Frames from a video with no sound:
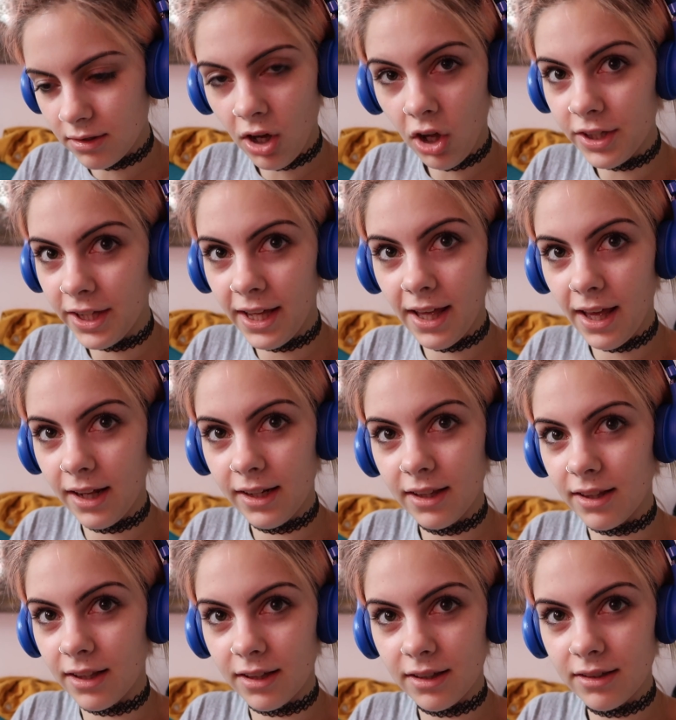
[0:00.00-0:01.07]
Can't hear
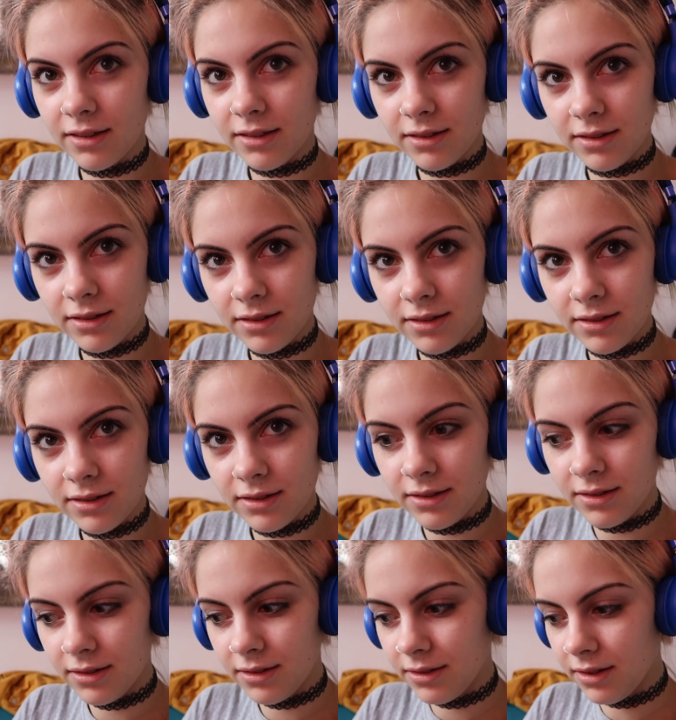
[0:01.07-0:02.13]
anything.
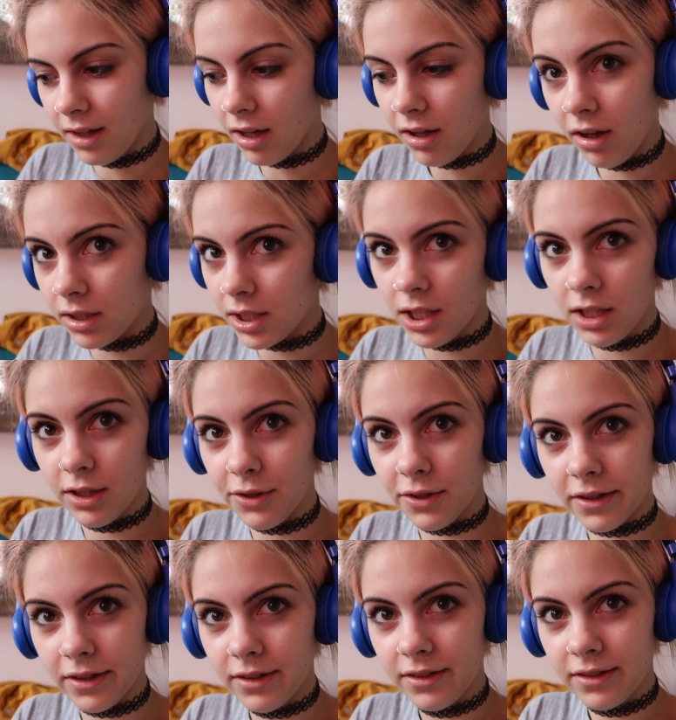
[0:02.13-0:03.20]
Like, I can't hear
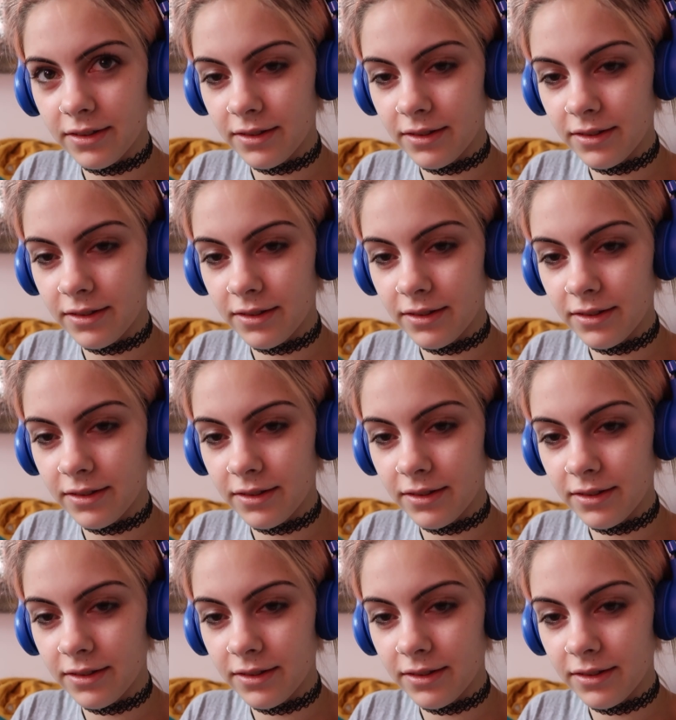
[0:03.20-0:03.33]
Luna.